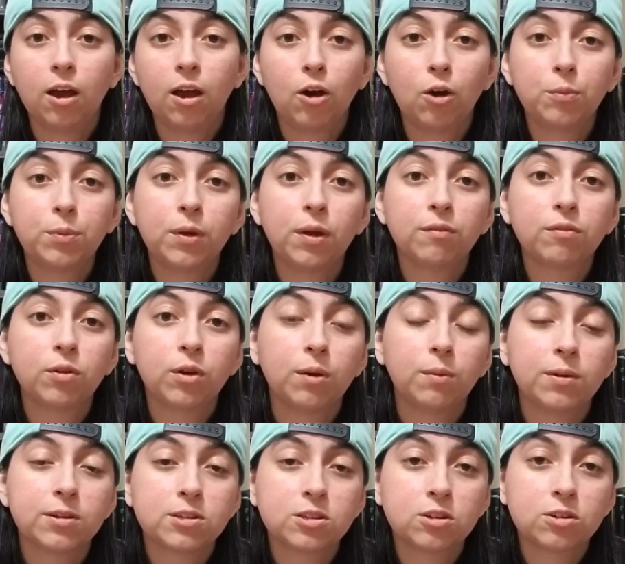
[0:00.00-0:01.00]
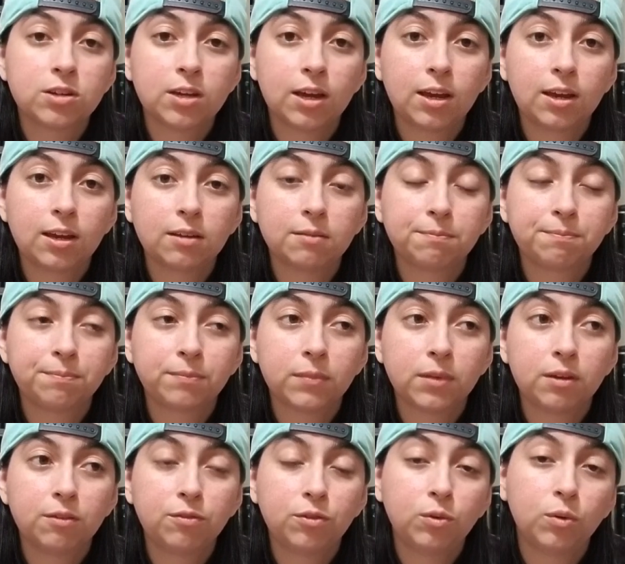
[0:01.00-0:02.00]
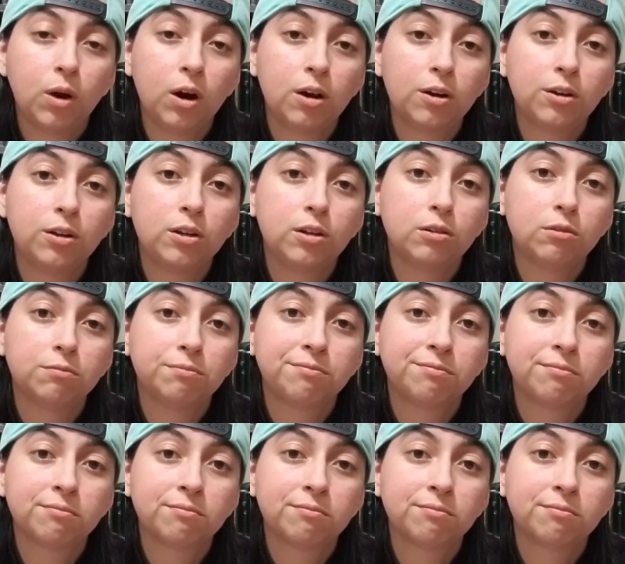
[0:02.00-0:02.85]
I hope you have a great rest of your day. If you are new,